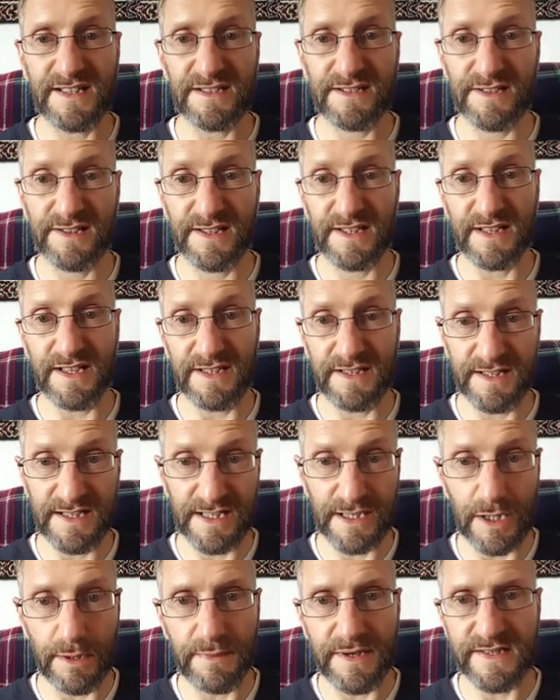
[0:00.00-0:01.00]
actually,
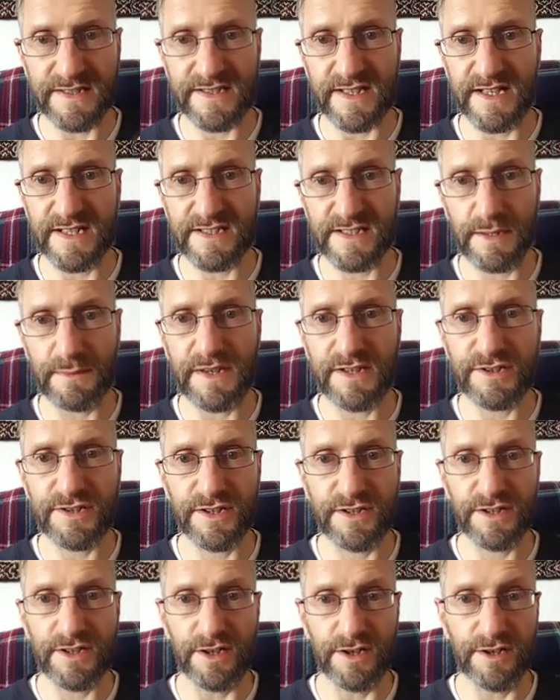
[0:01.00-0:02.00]
in comments, I actually
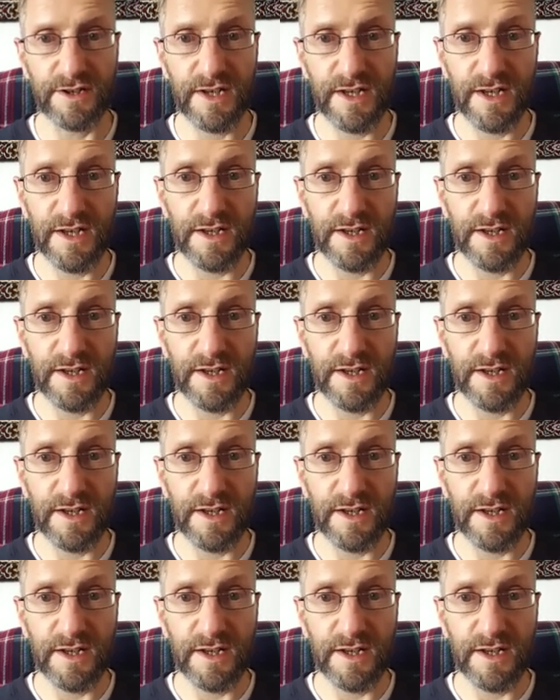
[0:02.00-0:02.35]
mentioned that